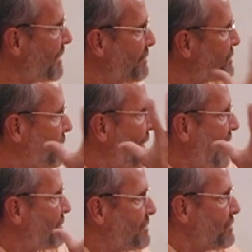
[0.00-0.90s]
The man was so
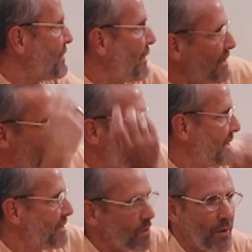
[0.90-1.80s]
angry, just shouting kind
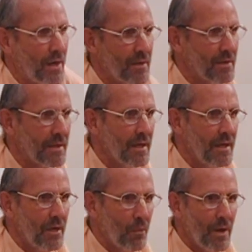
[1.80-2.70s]
of incoherently.
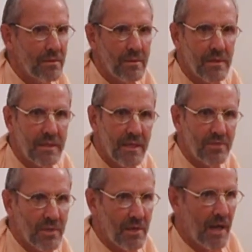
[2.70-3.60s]
Went to the
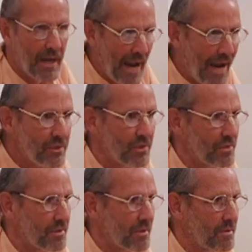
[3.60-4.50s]
kitchen, got
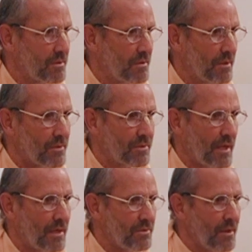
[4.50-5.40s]
ashes, because in those
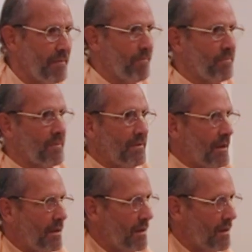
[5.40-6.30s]
days,
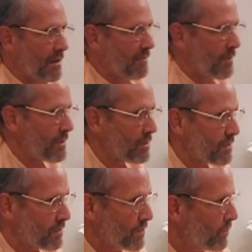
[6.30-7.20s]
everyone
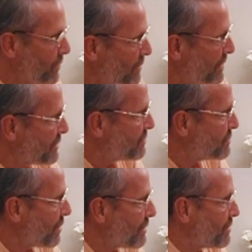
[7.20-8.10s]
cooked with wood and
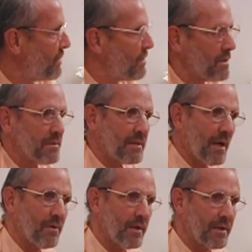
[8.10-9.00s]
charcoal and
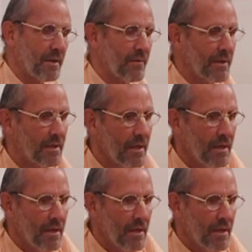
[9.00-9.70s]
cow dung and everything.